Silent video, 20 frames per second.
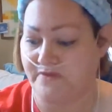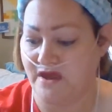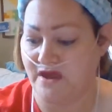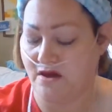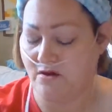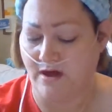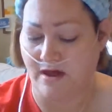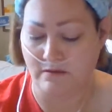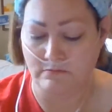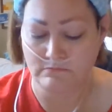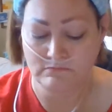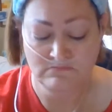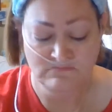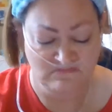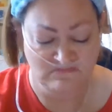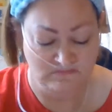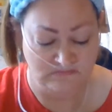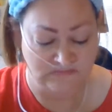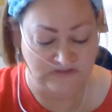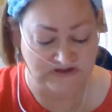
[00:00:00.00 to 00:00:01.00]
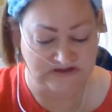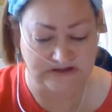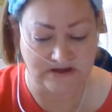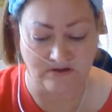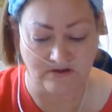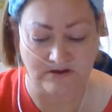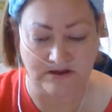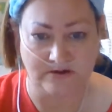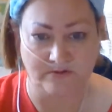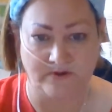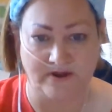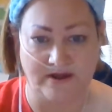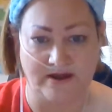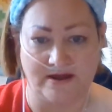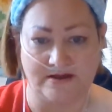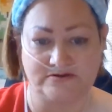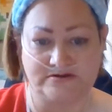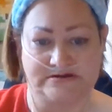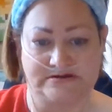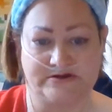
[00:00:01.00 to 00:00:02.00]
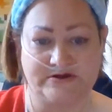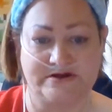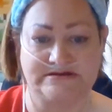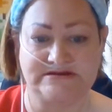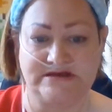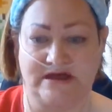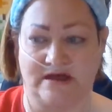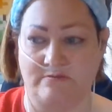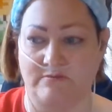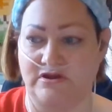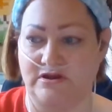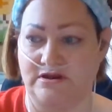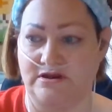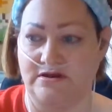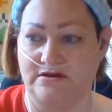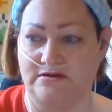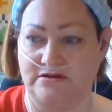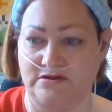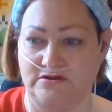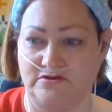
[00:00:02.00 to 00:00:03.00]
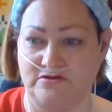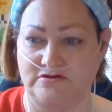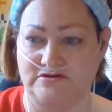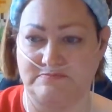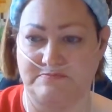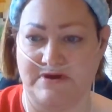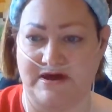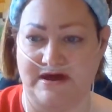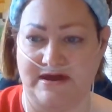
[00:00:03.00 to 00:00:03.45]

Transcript: Okay, so anyway, I digress. I'm gonna use my